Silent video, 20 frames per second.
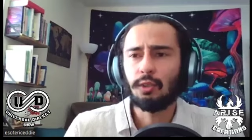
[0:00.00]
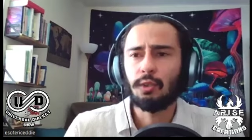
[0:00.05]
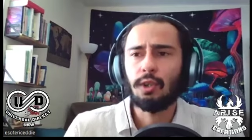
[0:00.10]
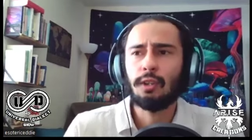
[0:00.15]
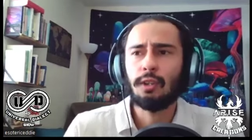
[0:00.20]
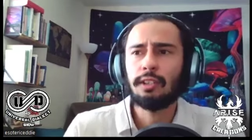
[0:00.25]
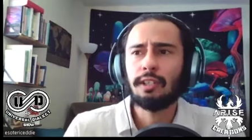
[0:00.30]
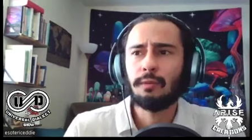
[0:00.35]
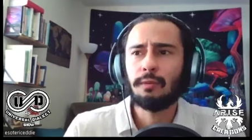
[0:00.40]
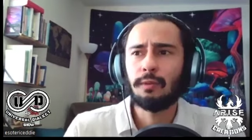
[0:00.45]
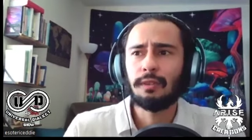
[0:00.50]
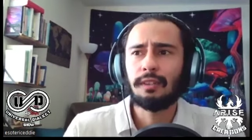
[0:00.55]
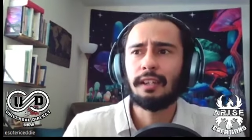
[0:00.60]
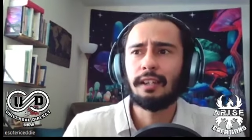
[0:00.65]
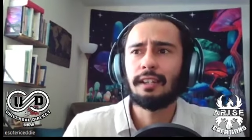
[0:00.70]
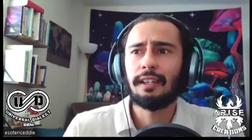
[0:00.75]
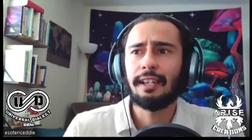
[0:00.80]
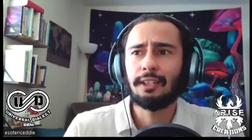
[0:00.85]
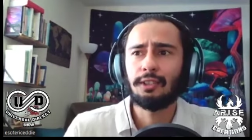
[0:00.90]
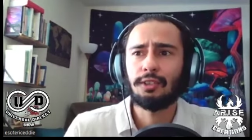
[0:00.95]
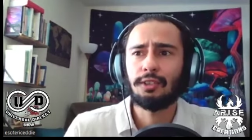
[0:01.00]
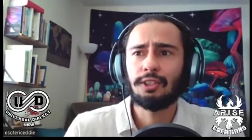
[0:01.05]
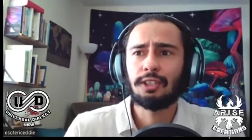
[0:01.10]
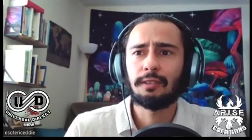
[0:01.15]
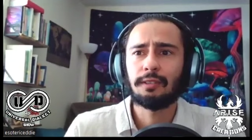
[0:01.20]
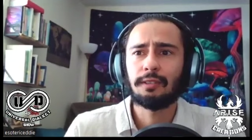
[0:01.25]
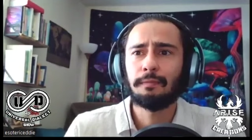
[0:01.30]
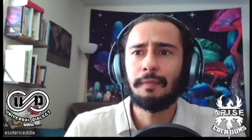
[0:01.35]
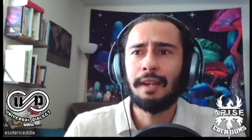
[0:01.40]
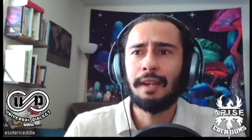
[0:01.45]
crowley like you
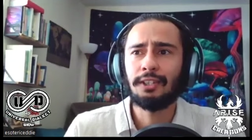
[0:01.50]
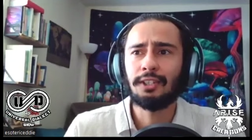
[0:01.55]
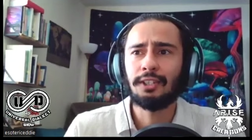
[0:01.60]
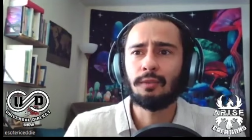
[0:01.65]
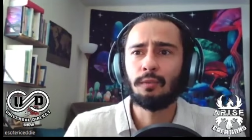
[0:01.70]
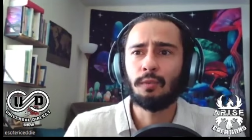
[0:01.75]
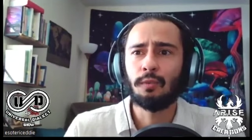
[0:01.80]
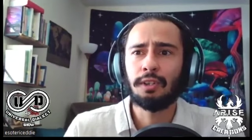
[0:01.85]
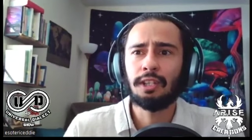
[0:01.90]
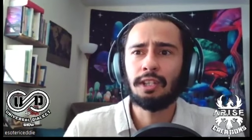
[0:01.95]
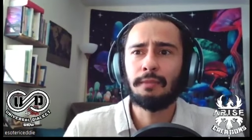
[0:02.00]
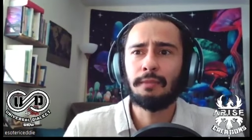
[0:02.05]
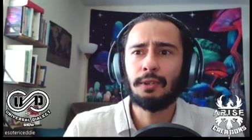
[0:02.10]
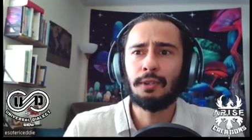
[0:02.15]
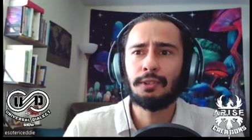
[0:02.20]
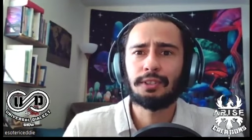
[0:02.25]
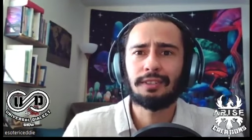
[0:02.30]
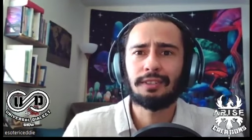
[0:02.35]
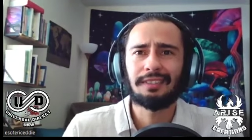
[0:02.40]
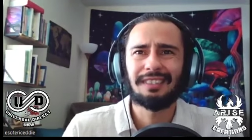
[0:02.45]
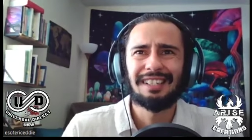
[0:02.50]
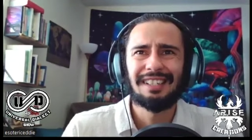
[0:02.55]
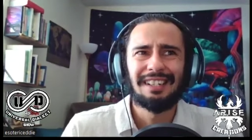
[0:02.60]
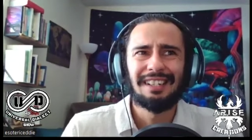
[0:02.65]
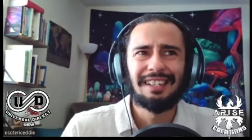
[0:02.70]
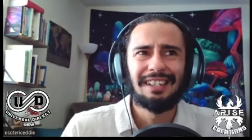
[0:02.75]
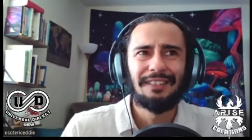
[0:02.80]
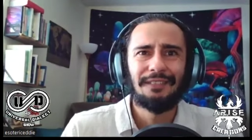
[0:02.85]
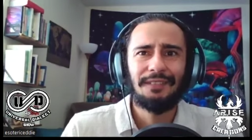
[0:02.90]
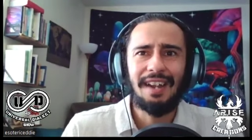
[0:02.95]
just mentioned one of the most
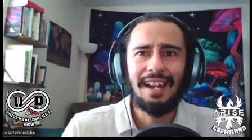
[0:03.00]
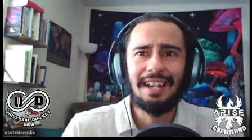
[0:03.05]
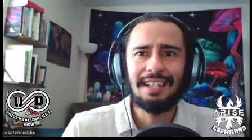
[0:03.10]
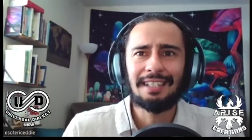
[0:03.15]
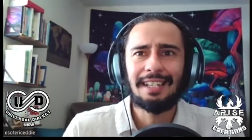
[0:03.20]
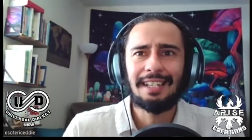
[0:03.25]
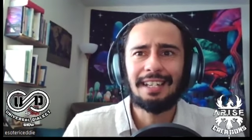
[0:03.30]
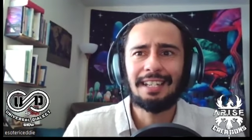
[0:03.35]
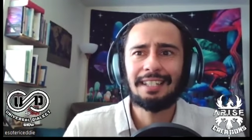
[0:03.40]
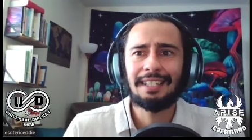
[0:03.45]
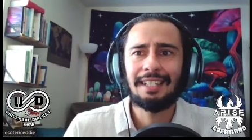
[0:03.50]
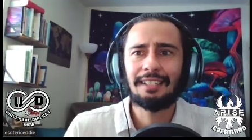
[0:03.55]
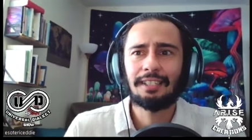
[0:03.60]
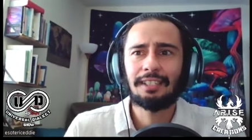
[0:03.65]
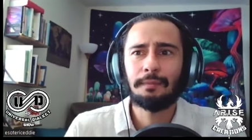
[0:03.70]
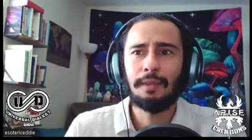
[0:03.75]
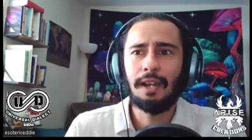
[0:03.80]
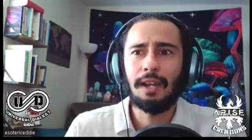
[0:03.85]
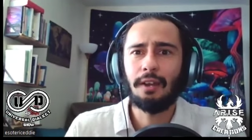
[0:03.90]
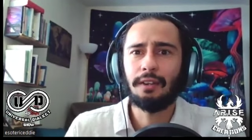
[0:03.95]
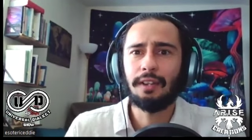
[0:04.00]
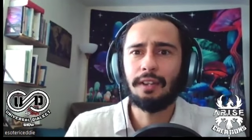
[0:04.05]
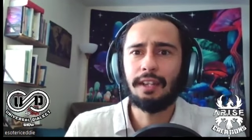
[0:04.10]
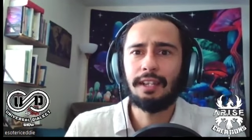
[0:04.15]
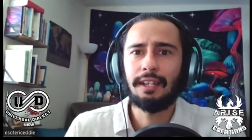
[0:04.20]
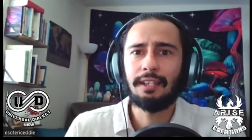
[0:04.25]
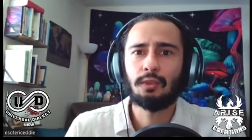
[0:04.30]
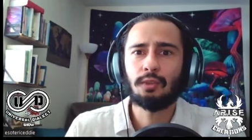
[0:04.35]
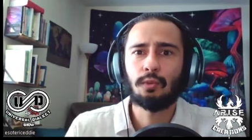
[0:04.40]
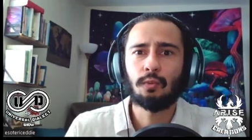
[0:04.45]
fascinating things about
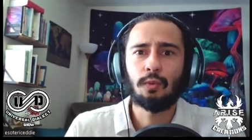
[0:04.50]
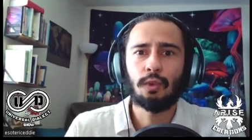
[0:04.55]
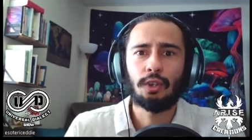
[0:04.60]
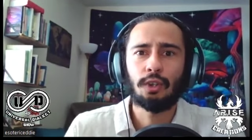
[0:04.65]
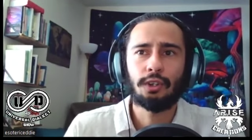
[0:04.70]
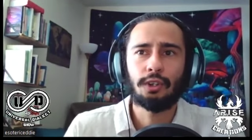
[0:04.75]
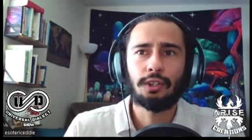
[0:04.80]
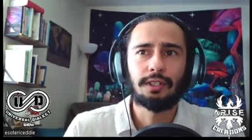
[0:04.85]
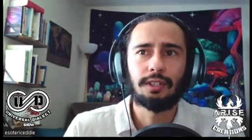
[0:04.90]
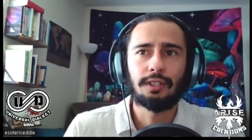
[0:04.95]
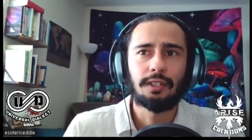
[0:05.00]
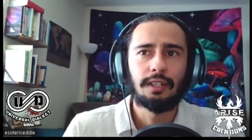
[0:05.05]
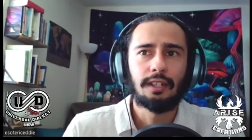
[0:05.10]
his work